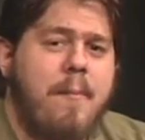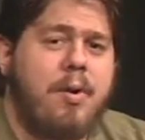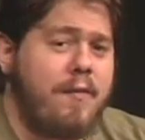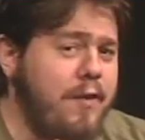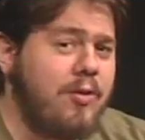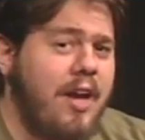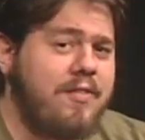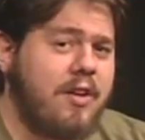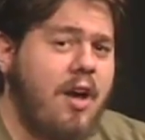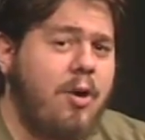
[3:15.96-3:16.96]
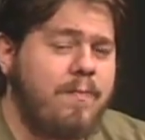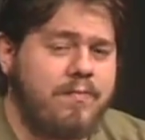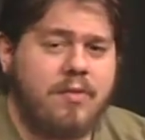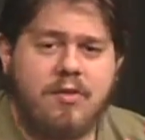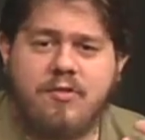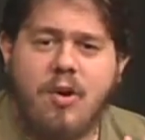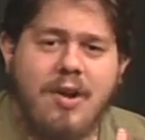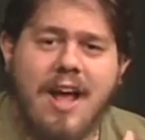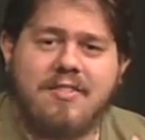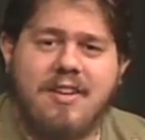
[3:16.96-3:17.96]
But a few days ago,
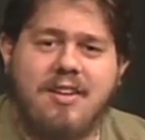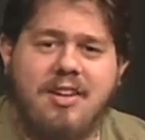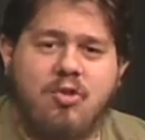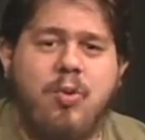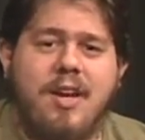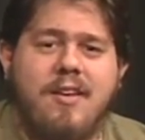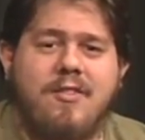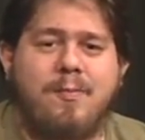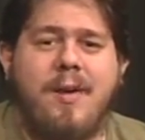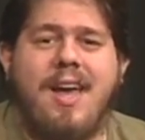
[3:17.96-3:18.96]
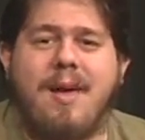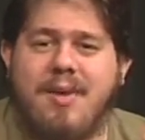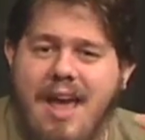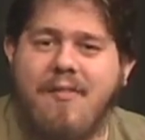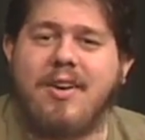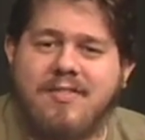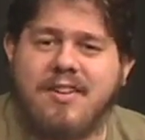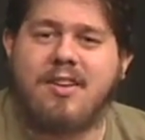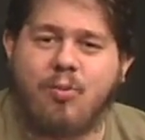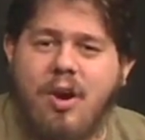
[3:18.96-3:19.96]
Stone accidentally tweeted spam at every
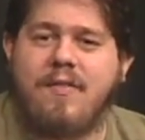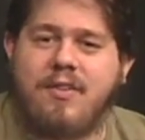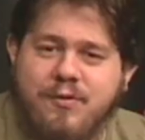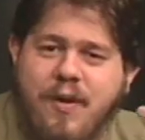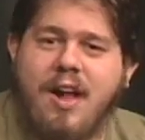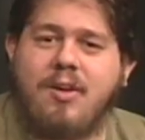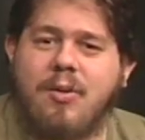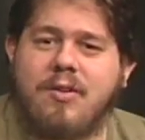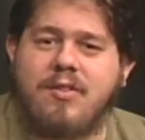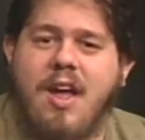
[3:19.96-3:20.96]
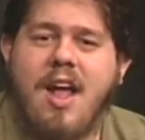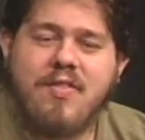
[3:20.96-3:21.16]
single one of his followers.